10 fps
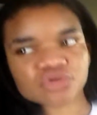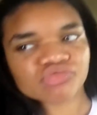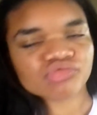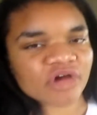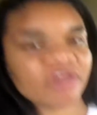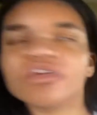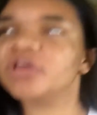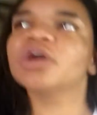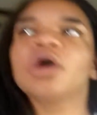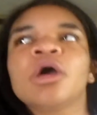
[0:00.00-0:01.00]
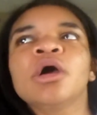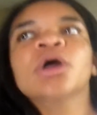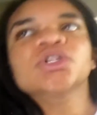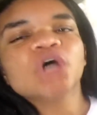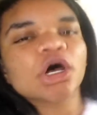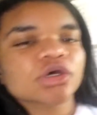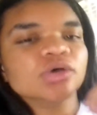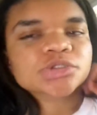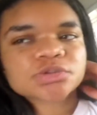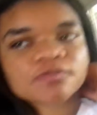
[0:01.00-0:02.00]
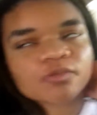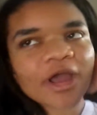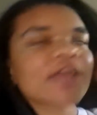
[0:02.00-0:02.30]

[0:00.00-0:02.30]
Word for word: craving tacos. Well, I